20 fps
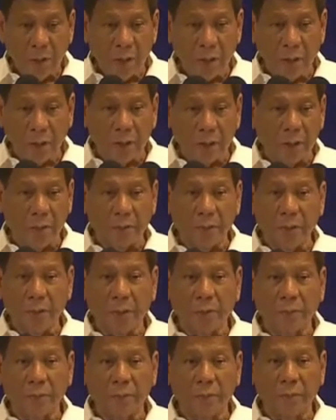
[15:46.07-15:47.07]
I am
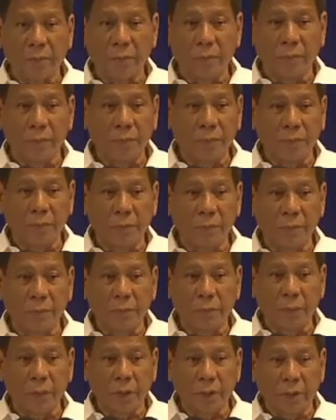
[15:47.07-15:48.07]
not
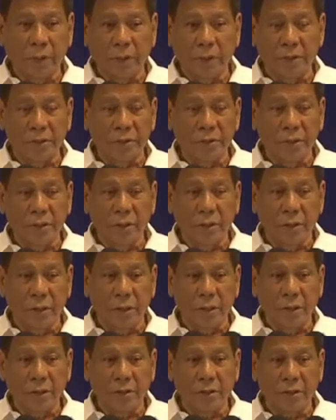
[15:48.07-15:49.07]
against
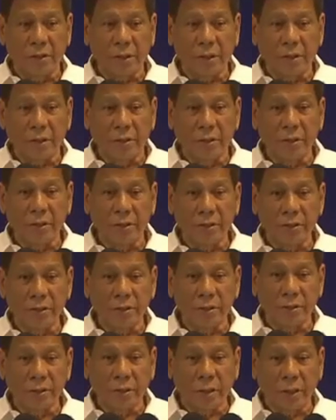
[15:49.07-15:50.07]
the Chinese,
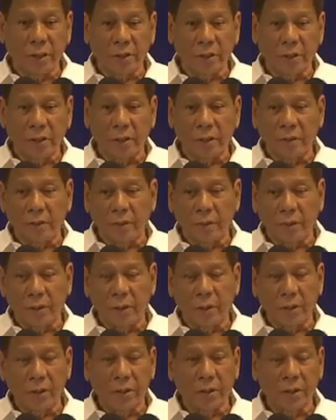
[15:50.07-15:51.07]
neither am
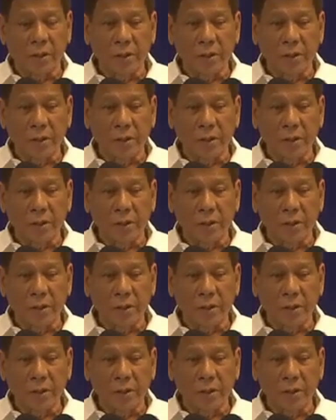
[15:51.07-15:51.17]
I.